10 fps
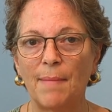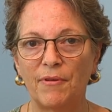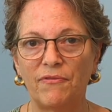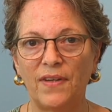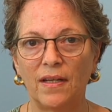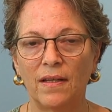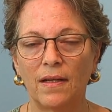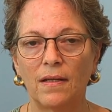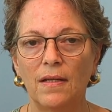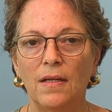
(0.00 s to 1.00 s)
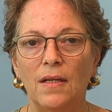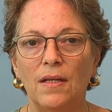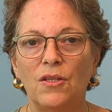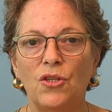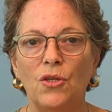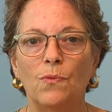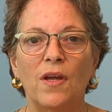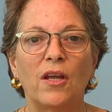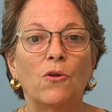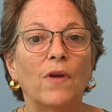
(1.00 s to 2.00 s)
type of feeling? Do you
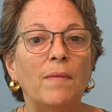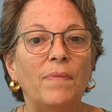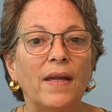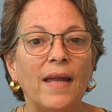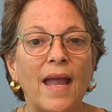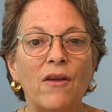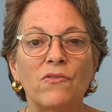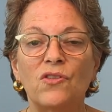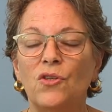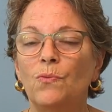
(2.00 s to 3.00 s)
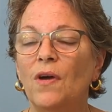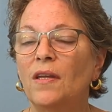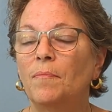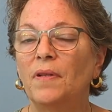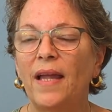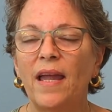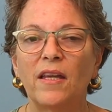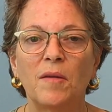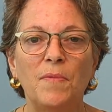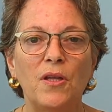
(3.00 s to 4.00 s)
want a great big house? Do you want a
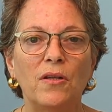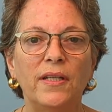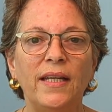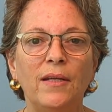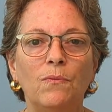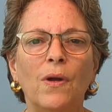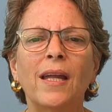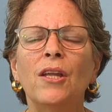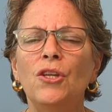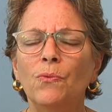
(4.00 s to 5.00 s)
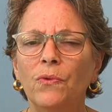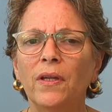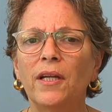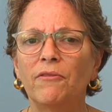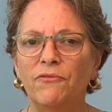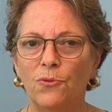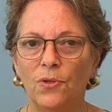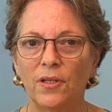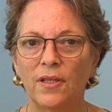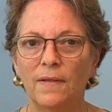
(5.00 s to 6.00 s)
planned community? What can you really
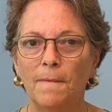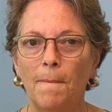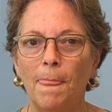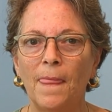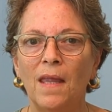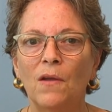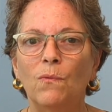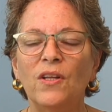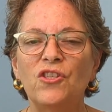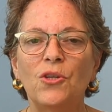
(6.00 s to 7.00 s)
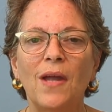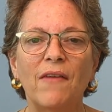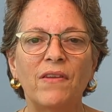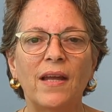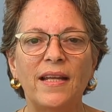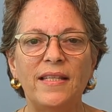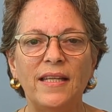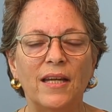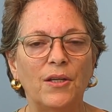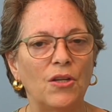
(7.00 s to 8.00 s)
afford? Once you have an
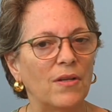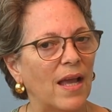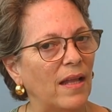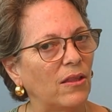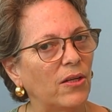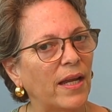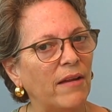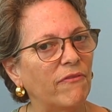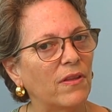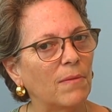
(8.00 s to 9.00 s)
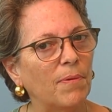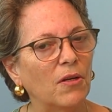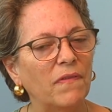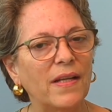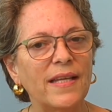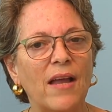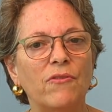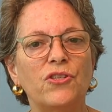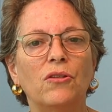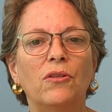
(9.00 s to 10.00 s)
idea, you're not looking for the perfect
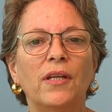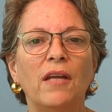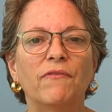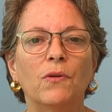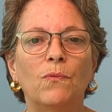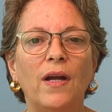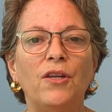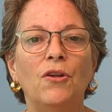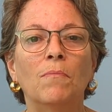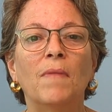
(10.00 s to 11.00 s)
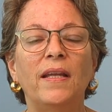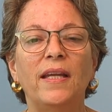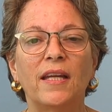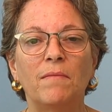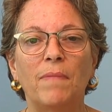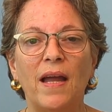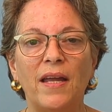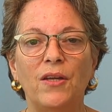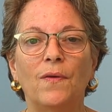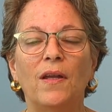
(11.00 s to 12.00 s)
house. You're looking for what your money can
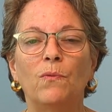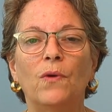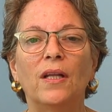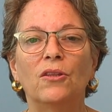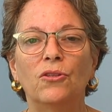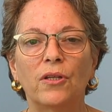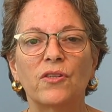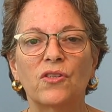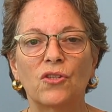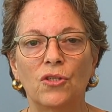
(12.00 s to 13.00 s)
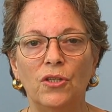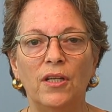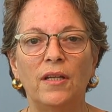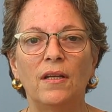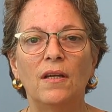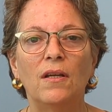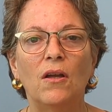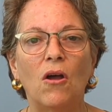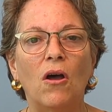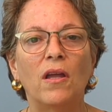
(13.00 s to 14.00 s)
buy you and what looks good
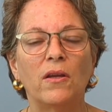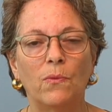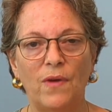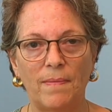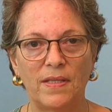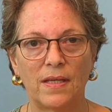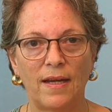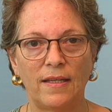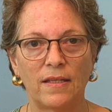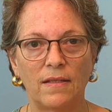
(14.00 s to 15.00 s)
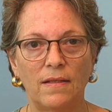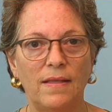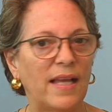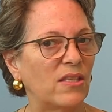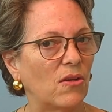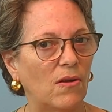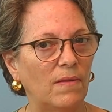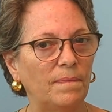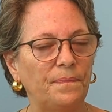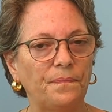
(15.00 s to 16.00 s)
on a website. That's
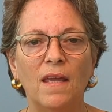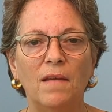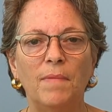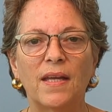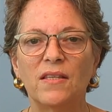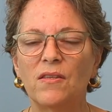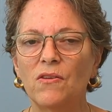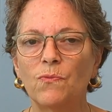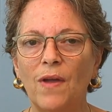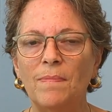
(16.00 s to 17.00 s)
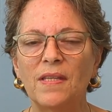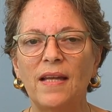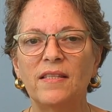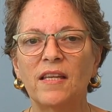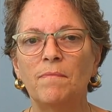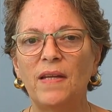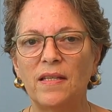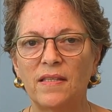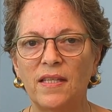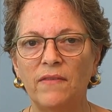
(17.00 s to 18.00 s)
all. Because those websites can be
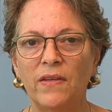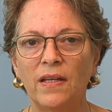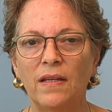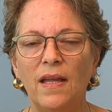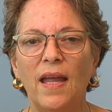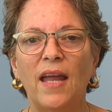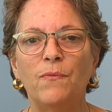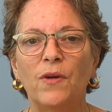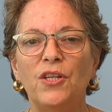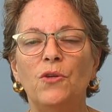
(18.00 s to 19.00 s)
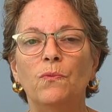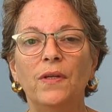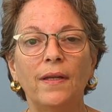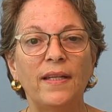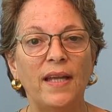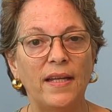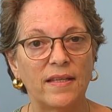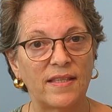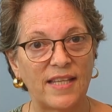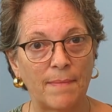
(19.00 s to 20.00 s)
deceiving, and what you really need
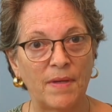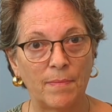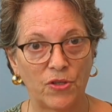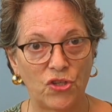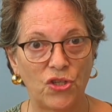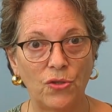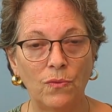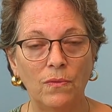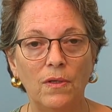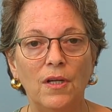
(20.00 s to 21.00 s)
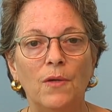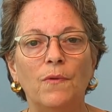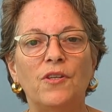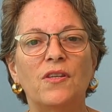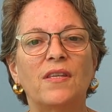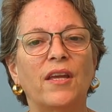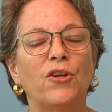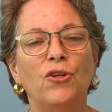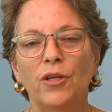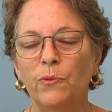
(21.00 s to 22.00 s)
is step number 2, which is a
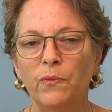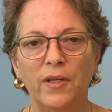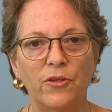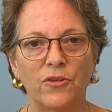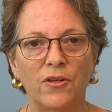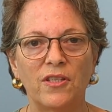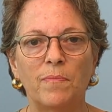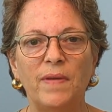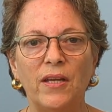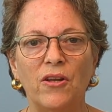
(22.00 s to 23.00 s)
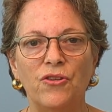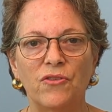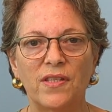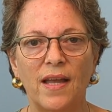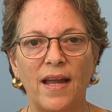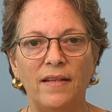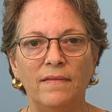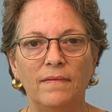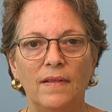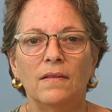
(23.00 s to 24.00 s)
good realtor to be on your side.
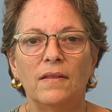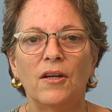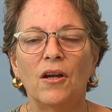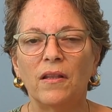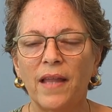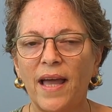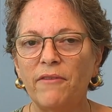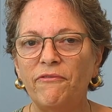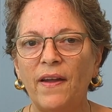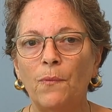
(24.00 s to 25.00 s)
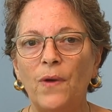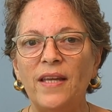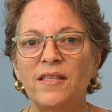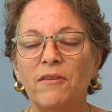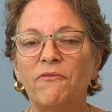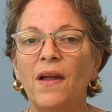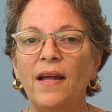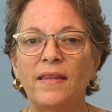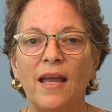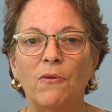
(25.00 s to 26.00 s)
There are a lot of ways to
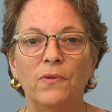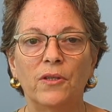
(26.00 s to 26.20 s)
find that